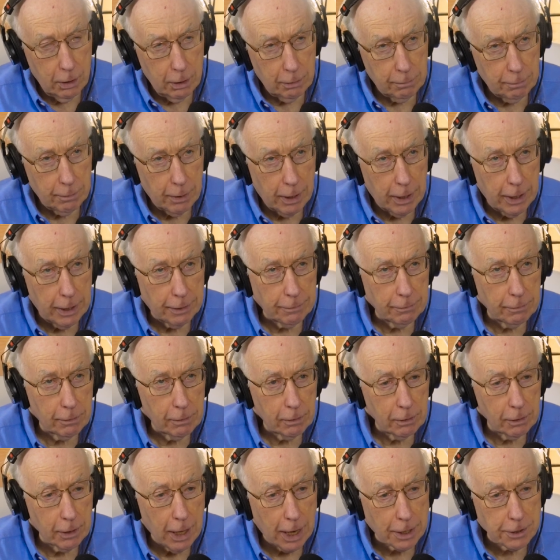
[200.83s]
I had a
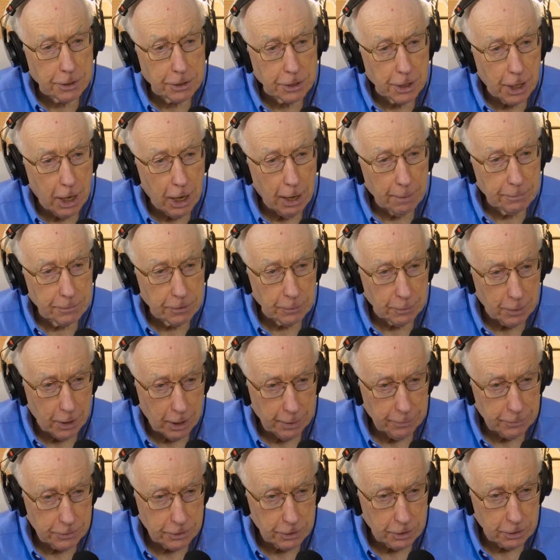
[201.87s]
lot of jobs when I
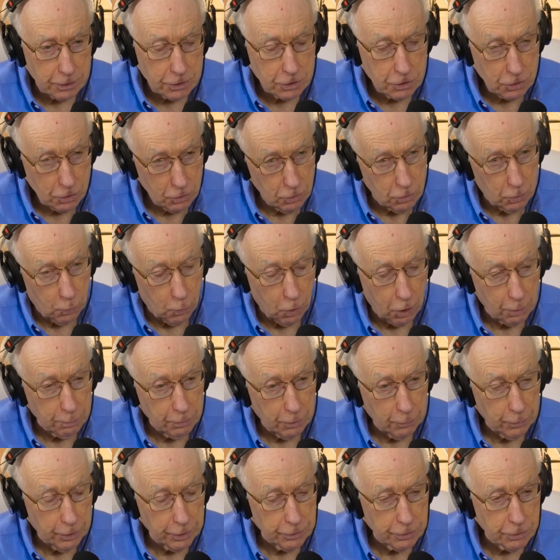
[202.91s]
was in school, worked my
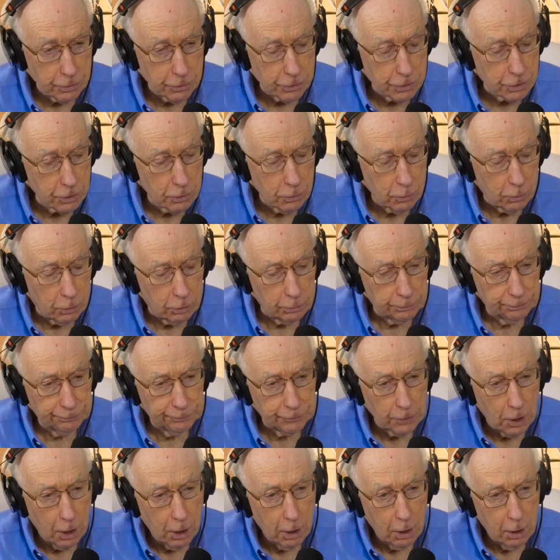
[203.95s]
way through school.
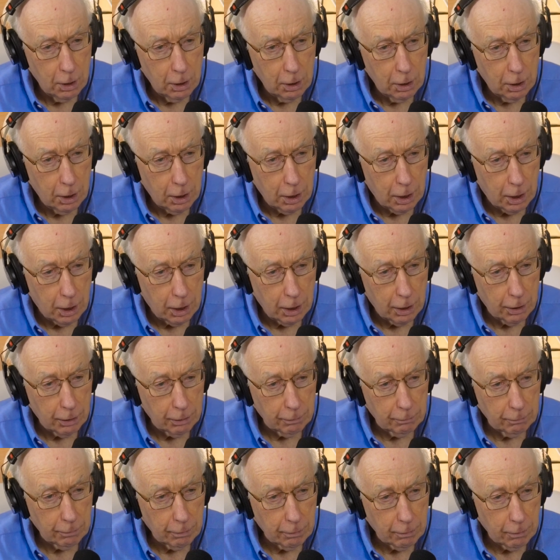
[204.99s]
Uh,
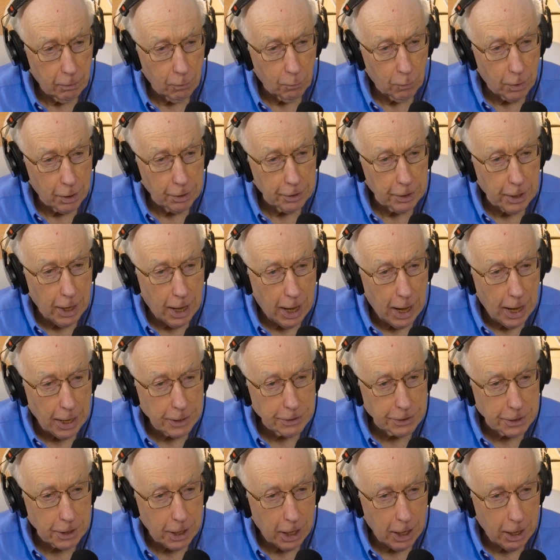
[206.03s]
one of the
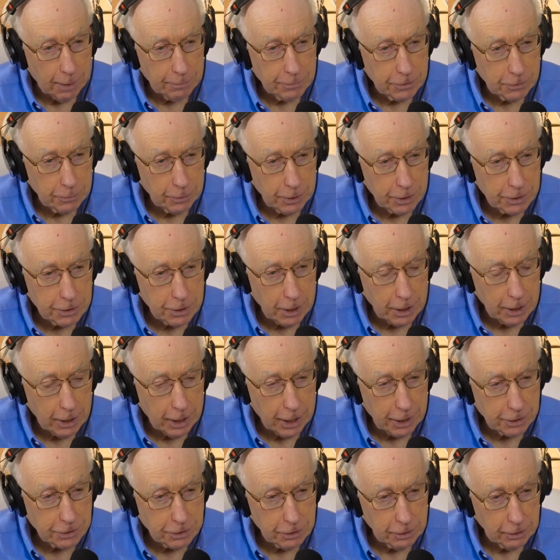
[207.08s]
odd jobs was I
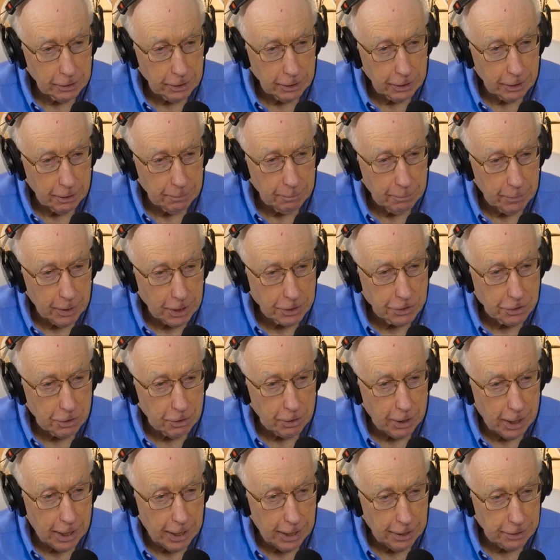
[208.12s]
actually uh,
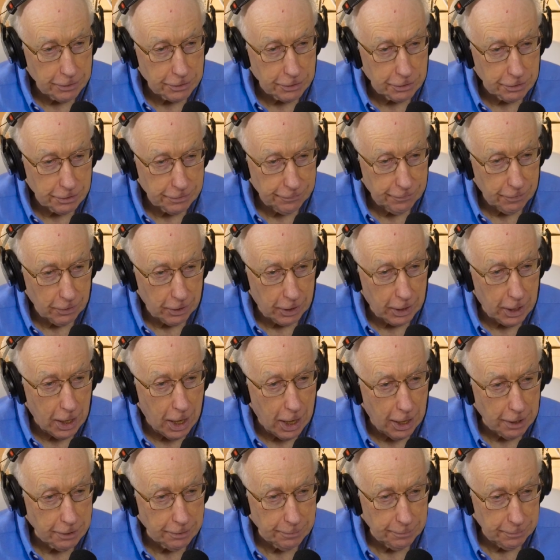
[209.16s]
measured houses for a
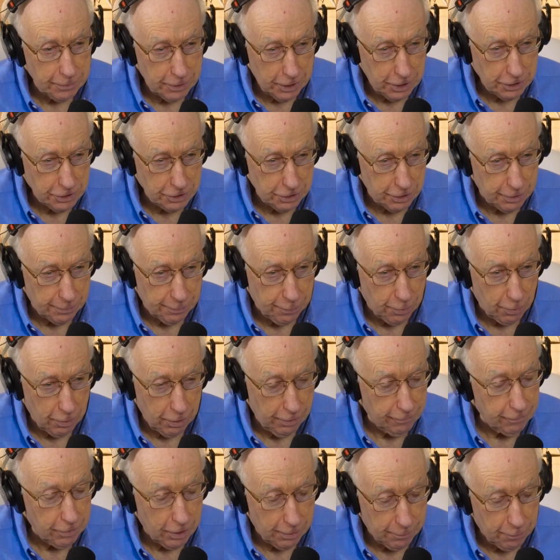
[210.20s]
condemnation of
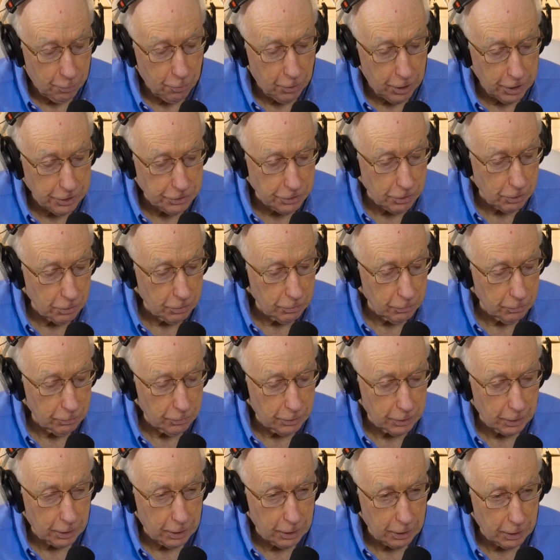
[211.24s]
an appraiser
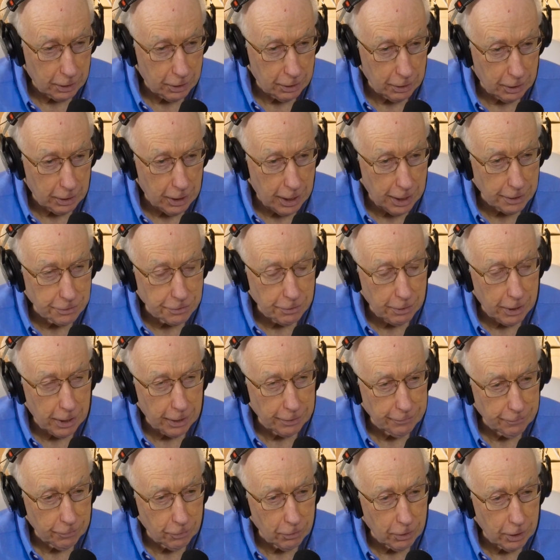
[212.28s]
with a
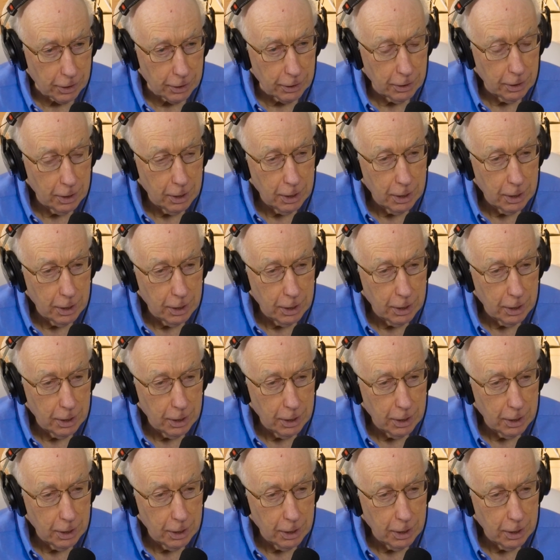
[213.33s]
contract for a uh,